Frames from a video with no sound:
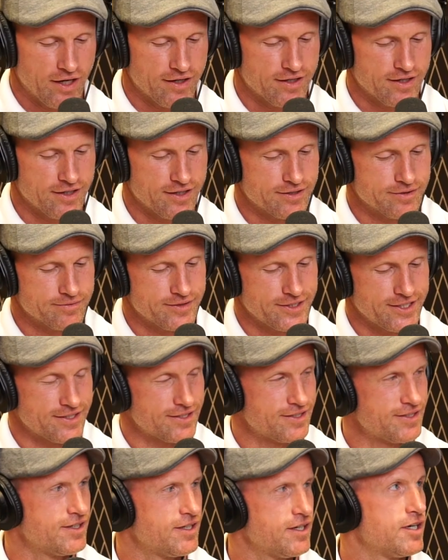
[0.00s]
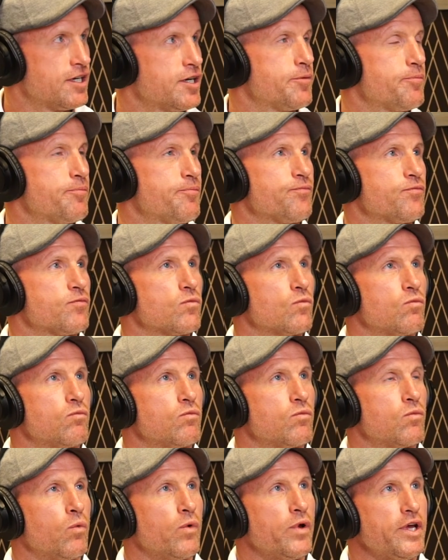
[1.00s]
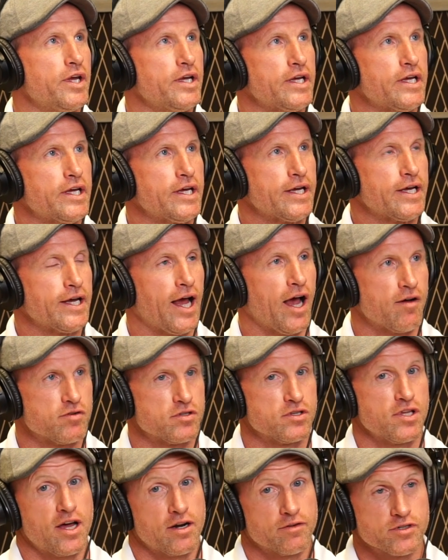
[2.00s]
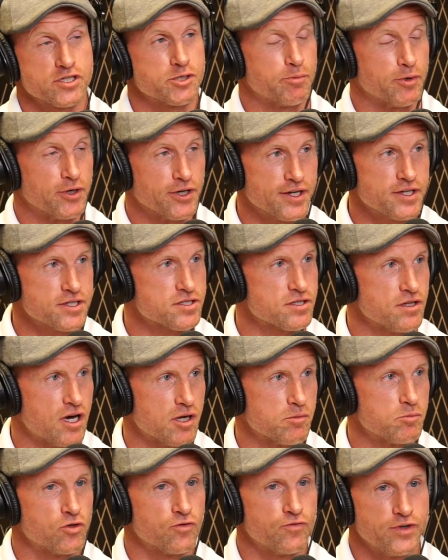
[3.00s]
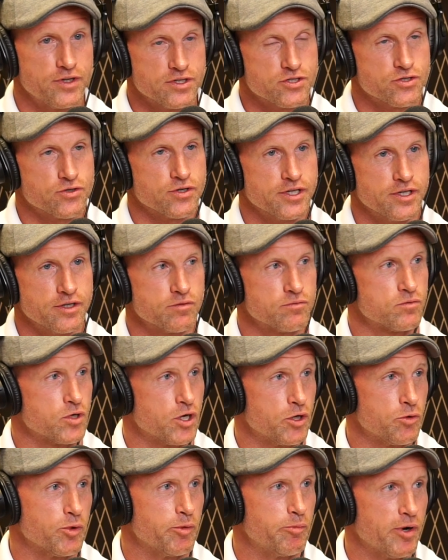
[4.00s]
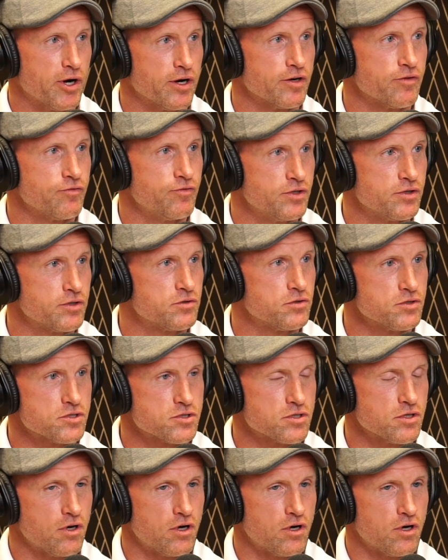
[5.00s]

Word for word: Oh man. Um, we have a lot of experience in the automotive industry and, and repairing vehicles.